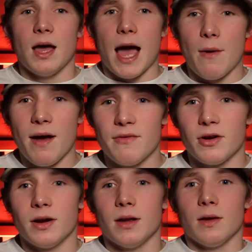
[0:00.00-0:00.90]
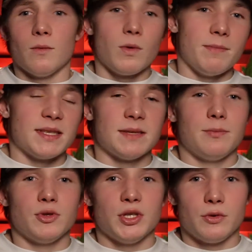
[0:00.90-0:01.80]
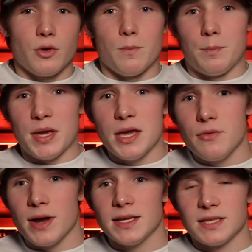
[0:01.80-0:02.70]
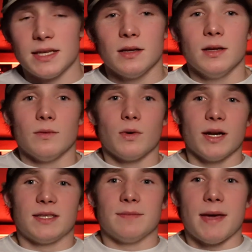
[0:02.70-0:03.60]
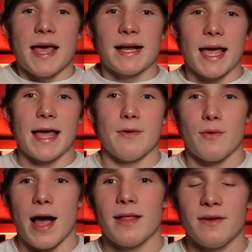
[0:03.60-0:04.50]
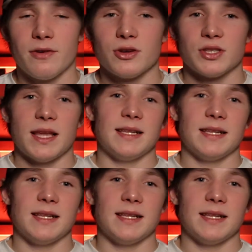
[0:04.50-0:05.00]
However, when Mitsubishi Group B Racing wanted to make a rally version,